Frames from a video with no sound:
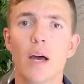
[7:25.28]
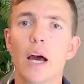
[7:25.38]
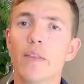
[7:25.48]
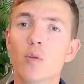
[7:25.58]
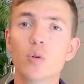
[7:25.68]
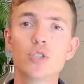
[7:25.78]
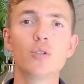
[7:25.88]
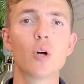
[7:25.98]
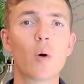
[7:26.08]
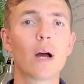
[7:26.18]
And then once
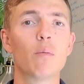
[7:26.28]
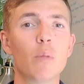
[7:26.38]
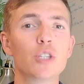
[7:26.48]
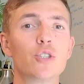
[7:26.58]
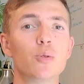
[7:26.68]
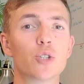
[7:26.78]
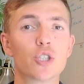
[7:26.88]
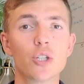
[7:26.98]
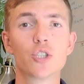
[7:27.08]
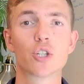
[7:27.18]
you know how much you
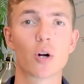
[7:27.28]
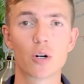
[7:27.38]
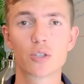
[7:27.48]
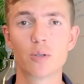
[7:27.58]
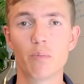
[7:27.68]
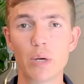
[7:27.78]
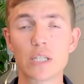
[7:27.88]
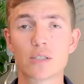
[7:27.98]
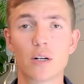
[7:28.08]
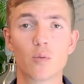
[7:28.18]
should charge
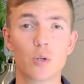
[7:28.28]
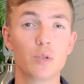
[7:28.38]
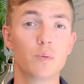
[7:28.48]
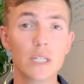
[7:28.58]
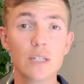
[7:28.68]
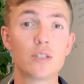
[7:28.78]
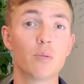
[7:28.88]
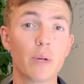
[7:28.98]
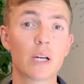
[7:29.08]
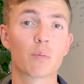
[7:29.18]
based on what you need to
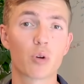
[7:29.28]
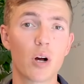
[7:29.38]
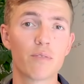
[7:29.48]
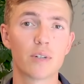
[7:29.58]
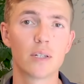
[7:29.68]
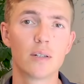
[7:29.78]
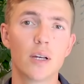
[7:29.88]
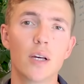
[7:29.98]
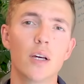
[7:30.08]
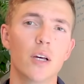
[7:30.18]
make a profit,
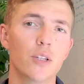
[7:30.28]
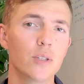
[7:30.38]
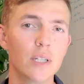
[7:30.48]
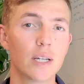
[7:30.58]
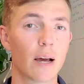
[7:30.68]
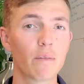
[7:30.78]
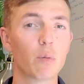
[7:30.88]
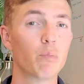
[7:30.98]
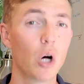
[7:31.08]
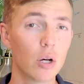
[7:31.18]
you need to have the
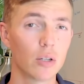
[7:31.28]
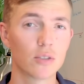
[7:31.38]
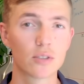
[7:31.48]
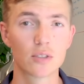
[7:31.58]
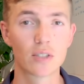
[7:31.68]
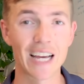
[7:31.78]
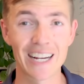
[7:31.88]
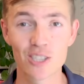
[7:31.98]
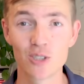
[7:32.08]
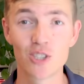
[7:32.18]
balls to
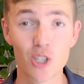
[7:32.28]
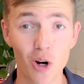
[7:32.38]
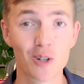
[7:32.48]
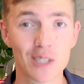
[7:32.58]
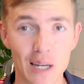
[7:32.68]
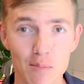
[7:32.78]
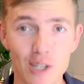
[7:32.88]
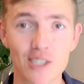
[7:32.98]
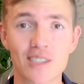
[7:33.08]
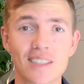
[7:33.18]
actually charge that
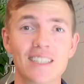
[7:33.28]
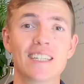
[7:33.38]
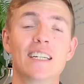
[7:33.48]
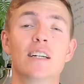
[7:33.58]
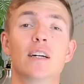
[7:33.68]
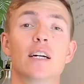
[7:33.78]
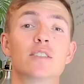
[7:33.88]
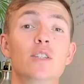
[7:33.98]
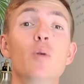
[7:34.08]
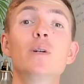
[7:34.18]
much.
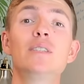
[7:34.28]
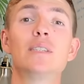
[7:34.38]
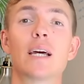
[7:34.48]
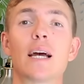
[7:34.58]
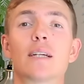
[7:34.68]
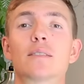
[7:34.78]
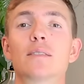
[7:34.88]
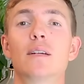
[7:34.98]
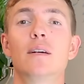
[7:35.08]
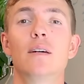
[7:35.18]
It's no easy
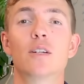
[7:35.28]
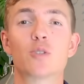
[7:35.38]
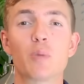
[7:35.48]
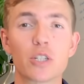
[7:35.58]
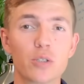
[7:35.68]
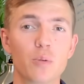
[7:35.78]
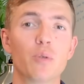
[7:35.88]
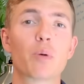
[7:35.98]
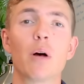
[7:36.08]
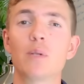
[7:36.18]
task, especially when
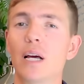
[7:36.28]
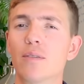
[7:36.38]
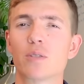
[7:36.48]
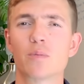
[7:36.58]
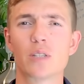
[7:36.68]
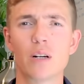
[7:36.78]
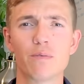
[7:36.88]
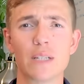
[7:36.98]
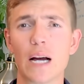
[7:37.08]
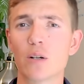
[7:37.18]
you probably have some
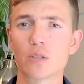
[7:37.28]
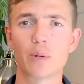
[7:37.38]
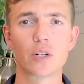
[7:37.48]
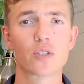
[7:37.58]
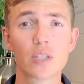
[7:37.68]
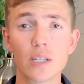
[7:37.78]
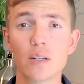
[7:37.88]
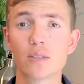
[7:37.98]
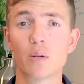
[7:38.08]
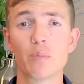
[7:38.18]
self-doubts about your
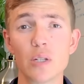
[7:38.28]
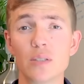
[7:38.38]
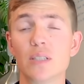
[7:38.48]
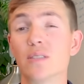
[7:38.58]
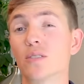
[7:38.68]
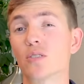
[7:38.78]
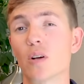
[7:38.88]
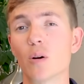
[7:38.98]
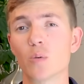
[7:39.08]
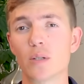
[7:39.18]
skills and abilities to
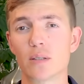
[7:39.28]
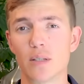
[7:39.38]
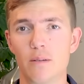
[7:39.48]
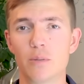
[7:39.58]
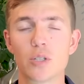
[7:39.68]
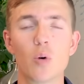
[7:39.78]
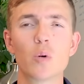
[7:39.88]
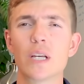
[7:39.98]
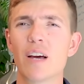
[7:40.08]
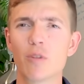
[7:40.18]
start with. But don't
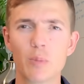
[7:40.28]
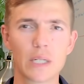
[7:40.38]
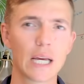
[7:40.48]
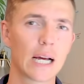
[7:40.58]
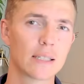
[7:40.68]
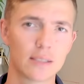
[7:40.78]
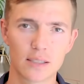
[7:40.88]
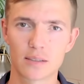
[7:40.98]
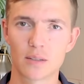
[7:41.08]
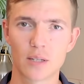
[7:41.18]
worry, everybody has
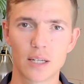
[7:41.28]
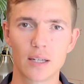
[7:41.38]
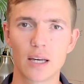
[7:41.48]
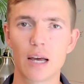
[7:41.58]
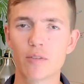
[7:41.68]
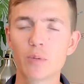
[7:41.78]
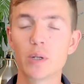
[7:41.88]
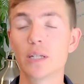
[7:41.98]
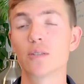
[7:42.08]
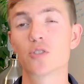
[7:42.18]
this, okay?
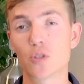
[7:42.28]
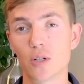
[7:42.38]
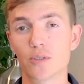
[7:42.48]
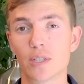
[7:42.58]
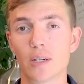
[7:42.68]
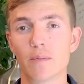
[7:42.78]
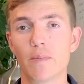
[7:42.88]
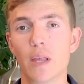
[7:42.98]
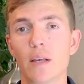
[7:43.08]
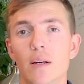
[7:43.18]
Everybody struggles here.
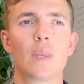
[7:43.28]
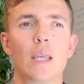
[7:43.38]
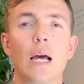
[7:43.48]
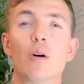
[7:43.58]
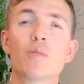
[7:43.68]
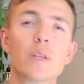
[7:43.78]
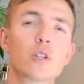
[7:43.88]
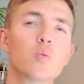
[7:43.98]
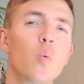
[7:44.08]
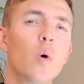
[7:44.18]
However,
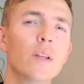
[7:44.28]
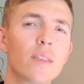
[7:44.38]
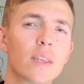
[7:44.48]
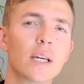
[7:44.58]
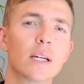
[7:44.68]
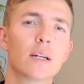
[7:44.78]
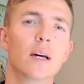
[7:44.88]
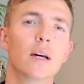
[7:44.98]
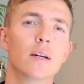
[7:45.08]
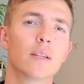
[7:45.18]
there's one thing
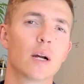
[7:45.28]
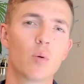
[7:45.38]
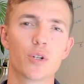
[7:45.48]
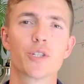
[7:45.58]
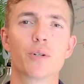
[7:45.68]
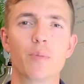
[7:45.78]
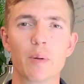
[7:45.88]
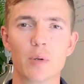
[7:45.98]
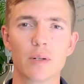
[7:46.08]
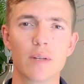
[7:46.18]
that I want you to
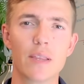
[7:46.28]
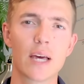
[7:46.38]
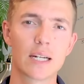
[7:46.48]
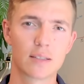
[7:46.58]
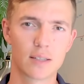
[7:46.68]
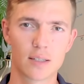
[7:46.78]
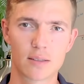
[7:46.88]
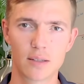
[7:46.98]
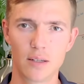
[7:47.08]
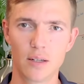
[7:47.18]
remember, and that is
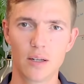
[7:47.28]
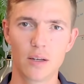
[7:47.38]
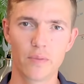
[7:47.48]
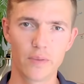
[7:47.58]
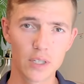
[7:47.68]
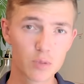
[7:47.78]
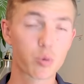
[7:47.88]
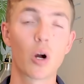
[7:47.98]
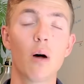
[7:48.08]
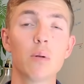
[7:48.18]
this. This
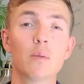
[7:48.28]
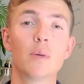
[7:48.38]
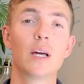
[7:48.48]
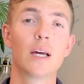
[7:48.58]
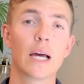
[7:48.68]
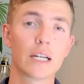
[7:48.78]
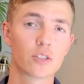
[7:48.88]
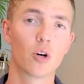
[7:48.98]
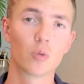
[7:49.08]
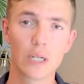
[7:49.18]
problem has
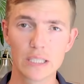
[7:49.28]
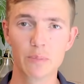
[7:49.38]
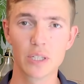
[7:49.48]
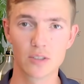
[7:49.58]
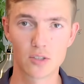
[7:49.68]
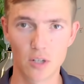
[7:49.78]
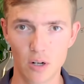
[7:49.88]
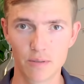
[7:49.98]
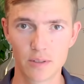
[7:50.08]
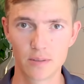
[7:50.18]
already been
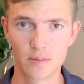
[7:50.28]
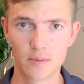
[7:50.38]
solved.